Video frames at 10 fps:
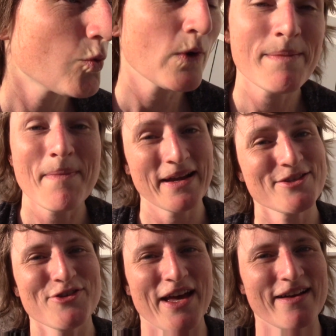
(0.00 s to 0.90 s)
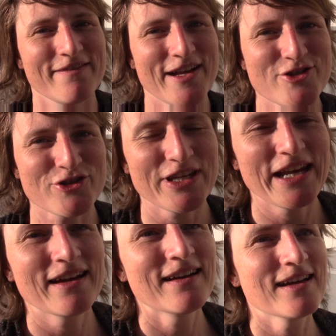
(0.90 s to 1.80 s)
we might do that
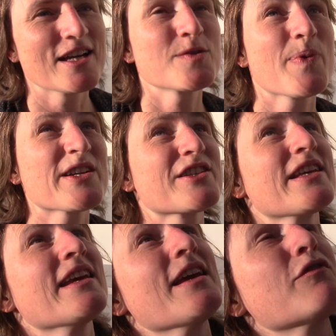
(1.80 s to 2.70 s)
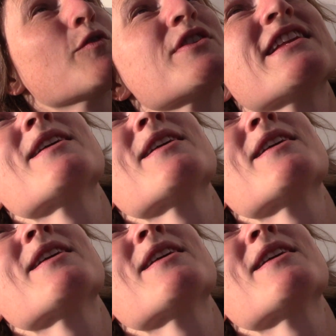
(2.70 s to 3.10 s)
eventually, especially if we're staying